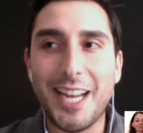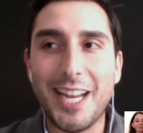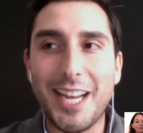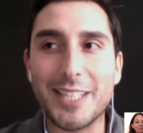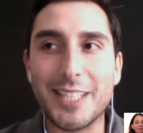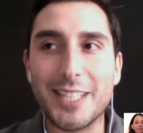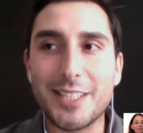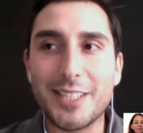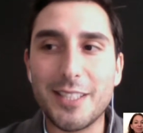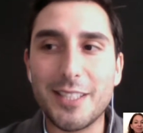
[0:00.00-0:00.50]

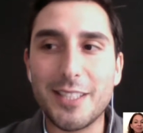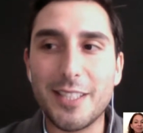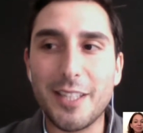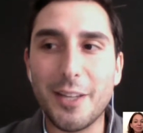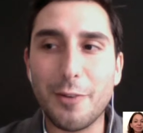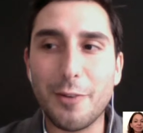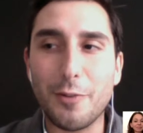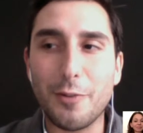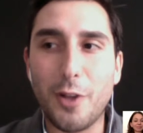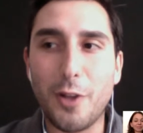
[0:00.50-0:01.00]
it's,
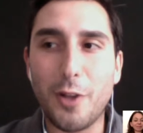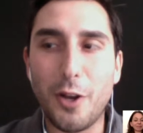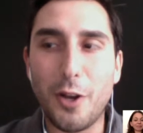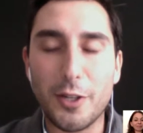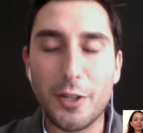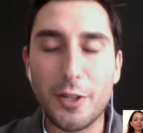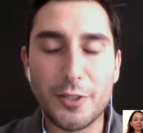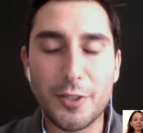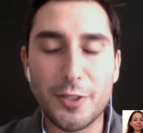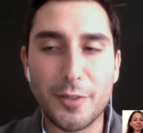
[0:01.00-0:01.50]

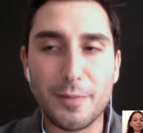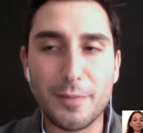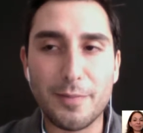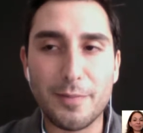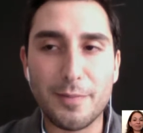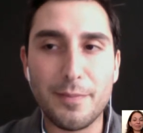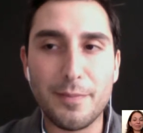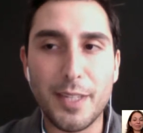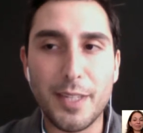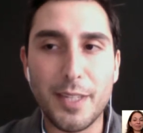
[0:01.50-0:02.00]

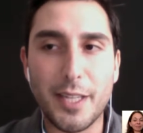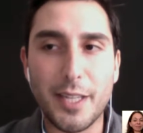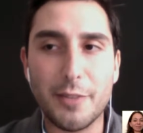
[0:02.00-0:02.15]
long-term,